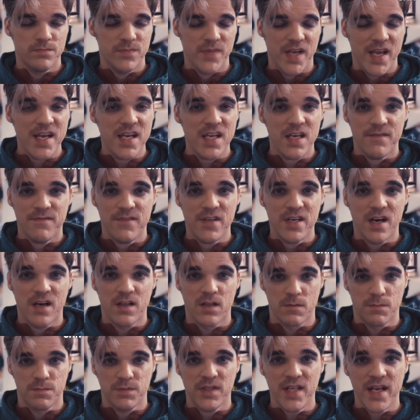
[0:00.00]
any of the
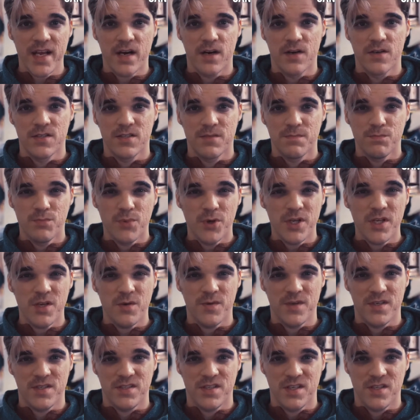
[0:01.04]
other players put
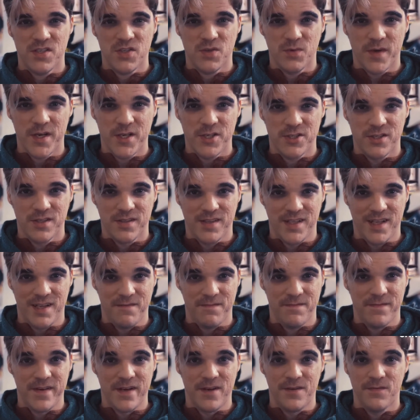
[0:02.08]
you in a situation
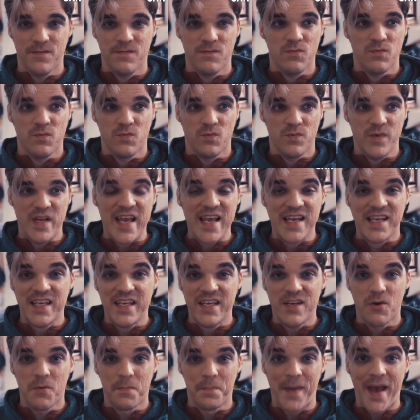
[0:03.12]
that felt
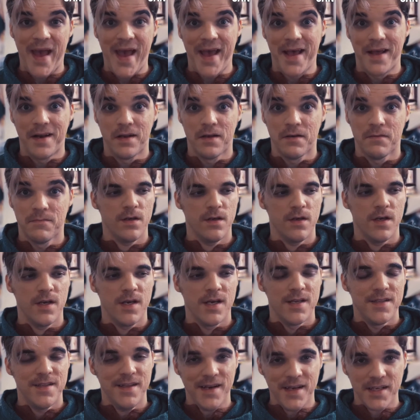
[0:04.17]
icky or bad?
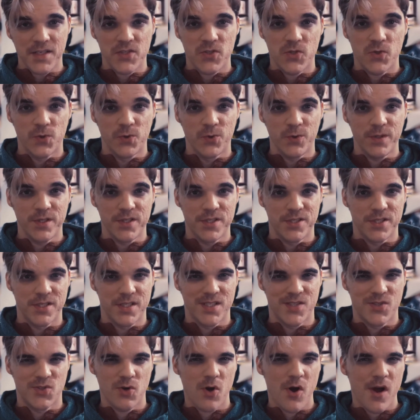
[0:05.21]
The next tool is
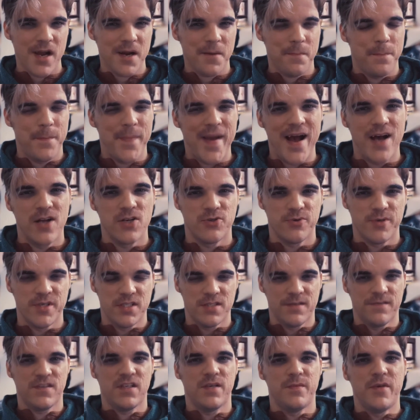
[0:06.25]
just drawing
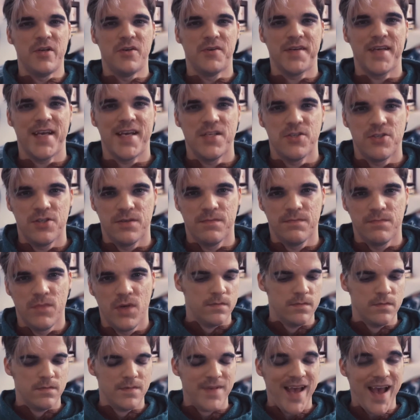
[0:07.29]
boundaries of
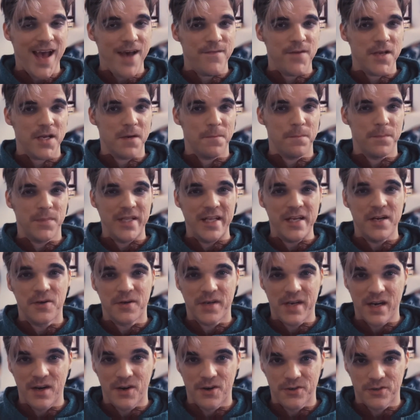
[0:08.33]
communication. Having a player
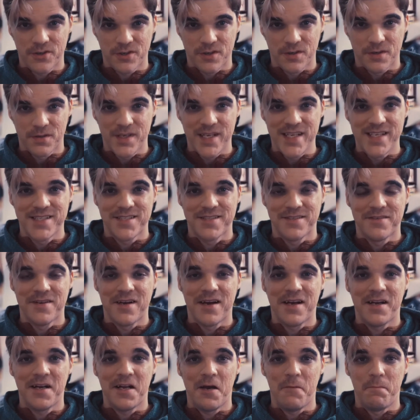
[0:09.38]
character is
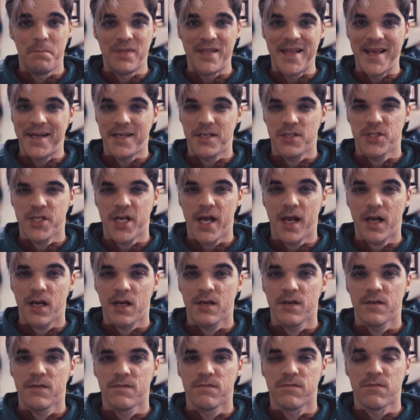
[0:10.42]
not a blank
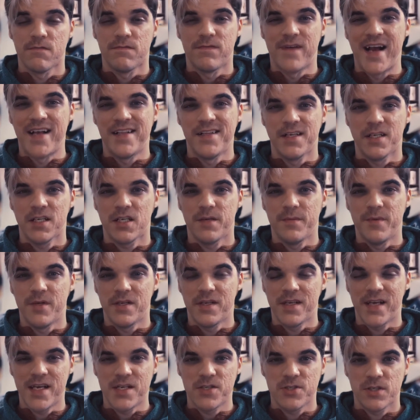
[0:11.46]
check for violent
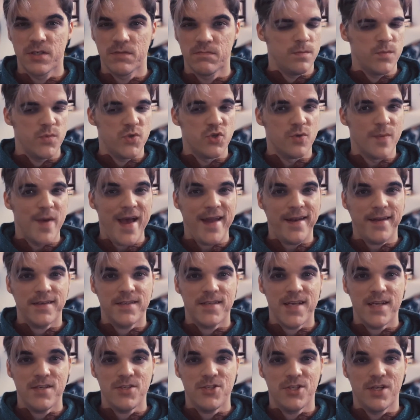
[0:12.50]
communication. Dramatic
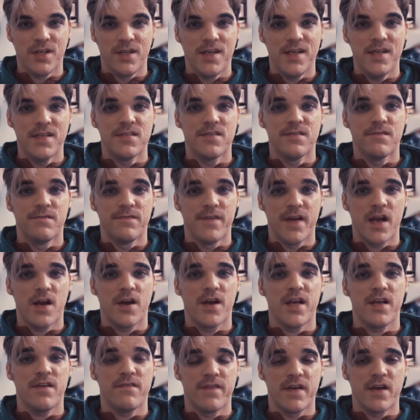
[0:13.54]
tension is
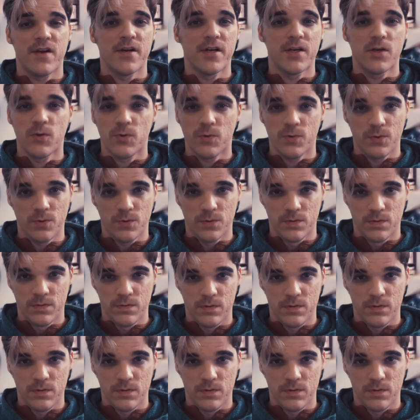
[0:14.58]
very, very cool.